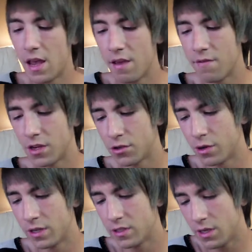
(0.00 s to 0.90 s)
a
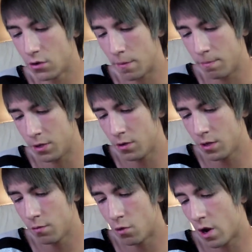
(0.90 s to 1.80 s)
Victoria's Secret
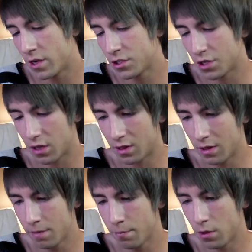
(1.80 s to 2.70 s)
Beauty Brush
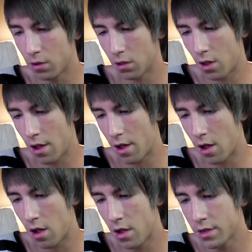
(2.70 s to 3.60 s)
lip
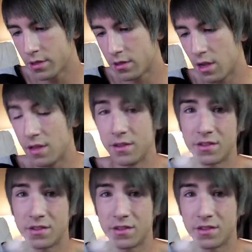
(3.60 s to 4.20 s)
gloss in